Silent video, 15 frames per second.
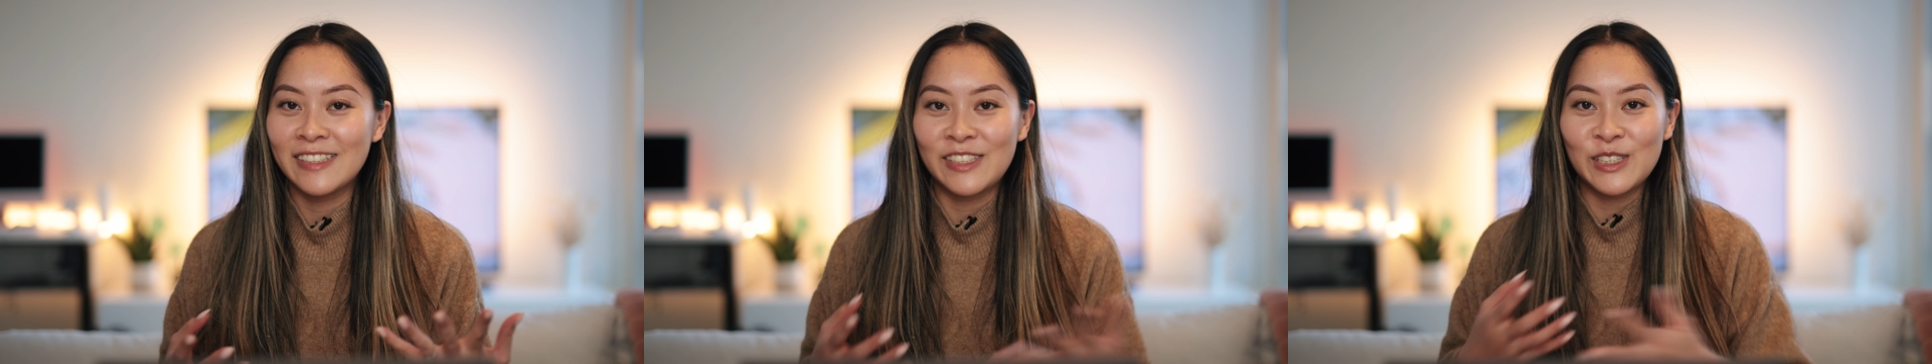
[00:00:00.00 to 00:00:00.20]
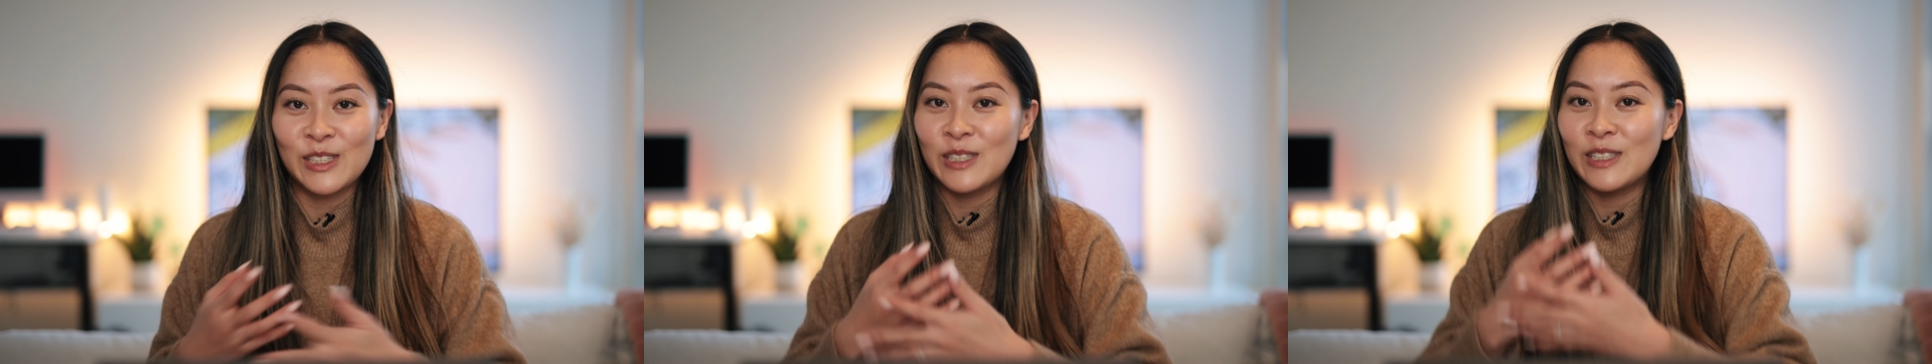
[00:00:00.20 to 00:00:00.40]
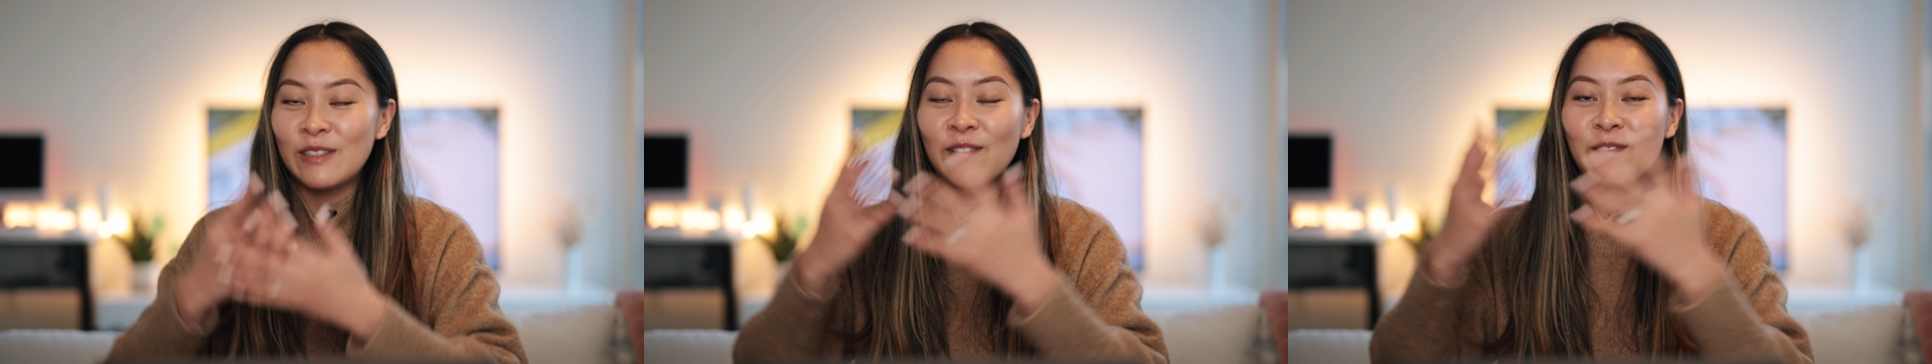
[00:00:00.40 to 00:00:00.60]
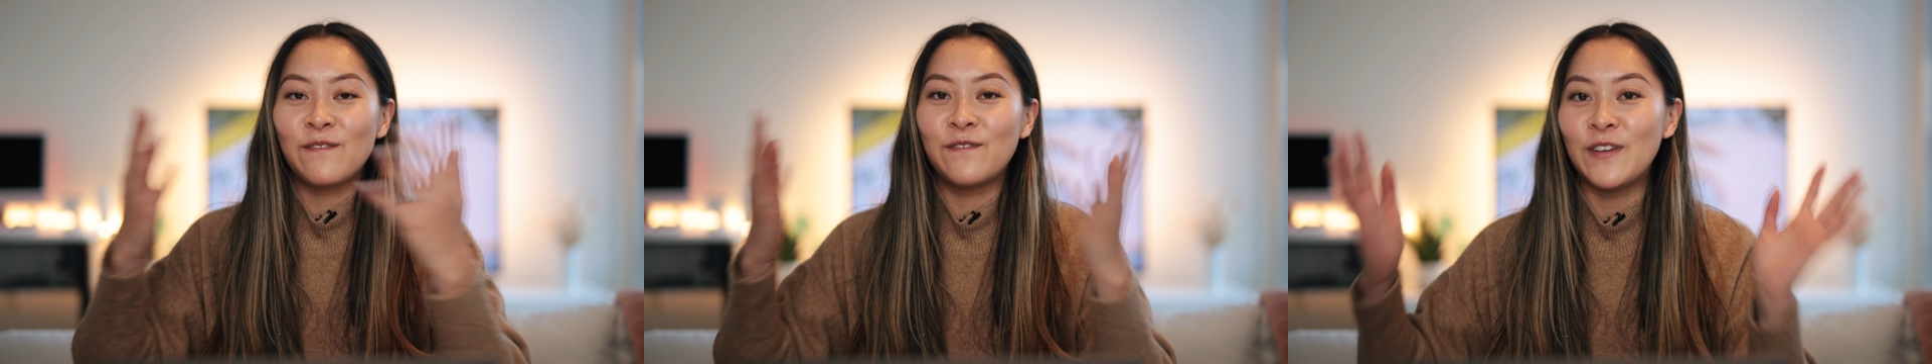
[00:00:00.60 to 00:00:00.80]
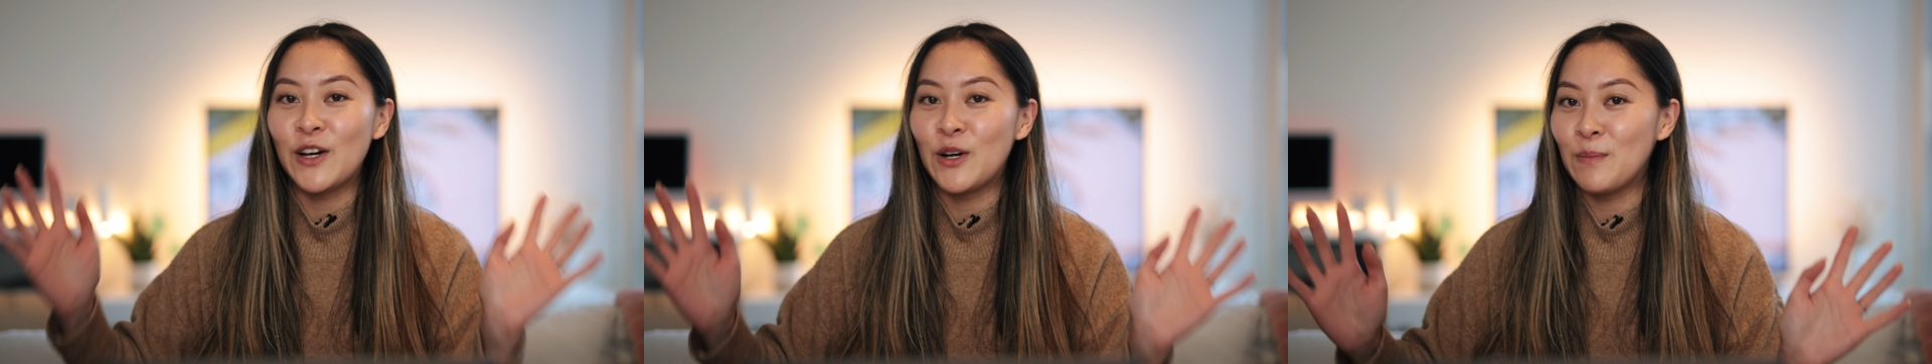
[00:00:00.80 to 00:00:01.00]
just
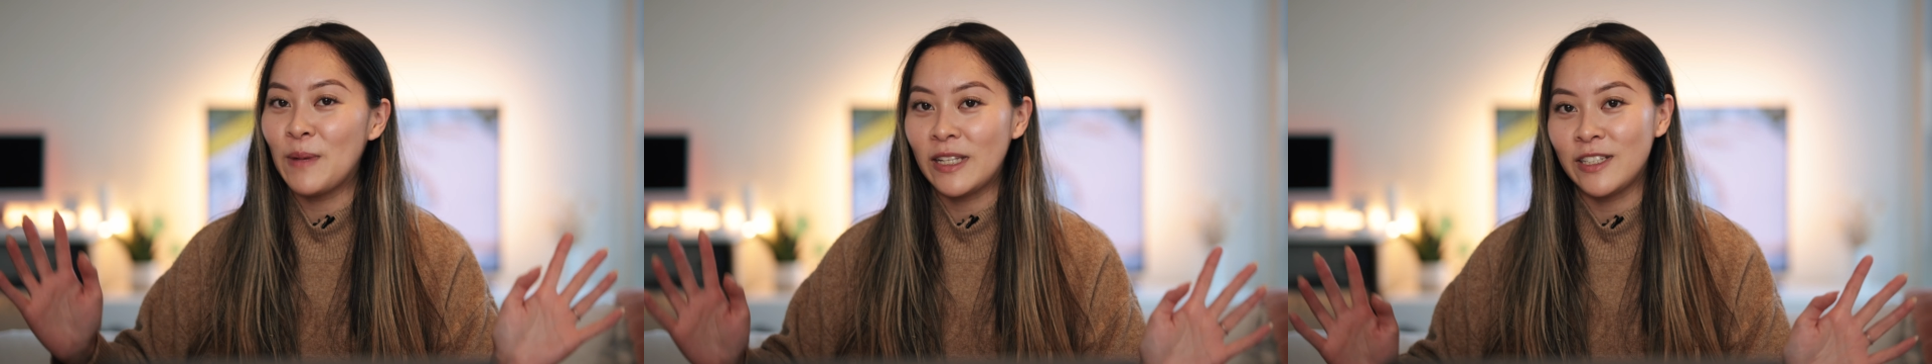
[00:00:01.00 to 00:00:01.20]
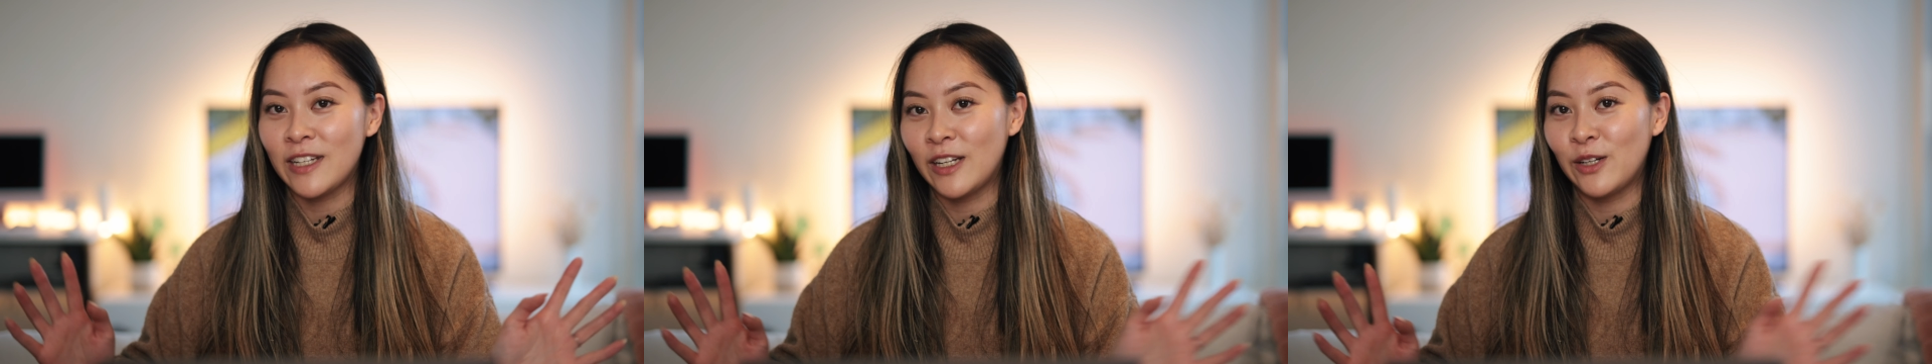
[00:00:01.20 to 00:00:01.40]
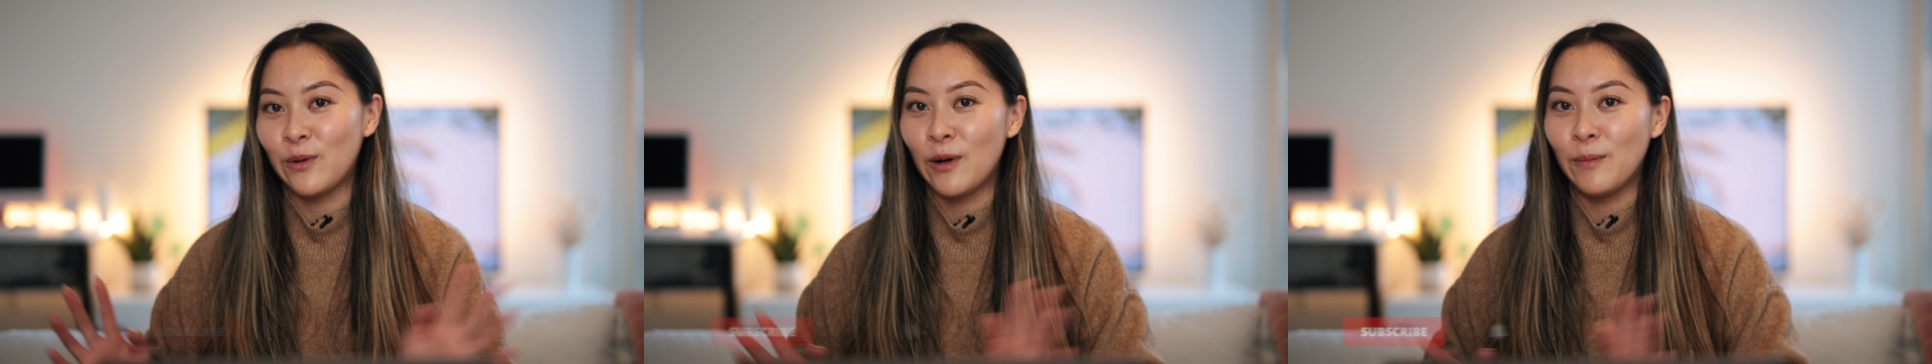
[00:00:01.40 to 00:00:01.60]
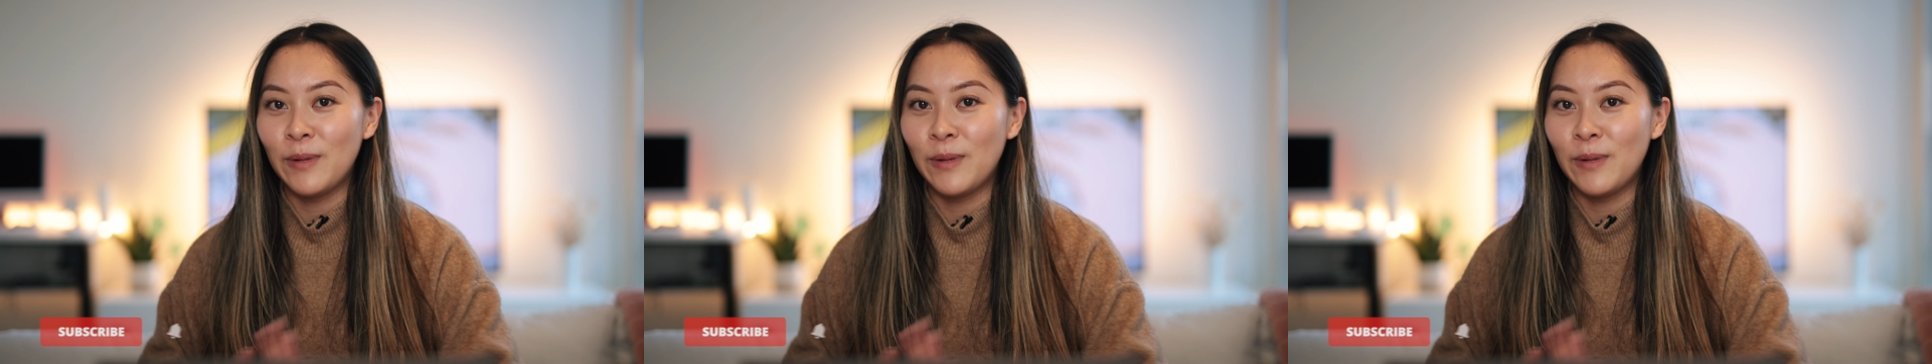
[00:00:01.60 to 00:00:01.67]
film in general.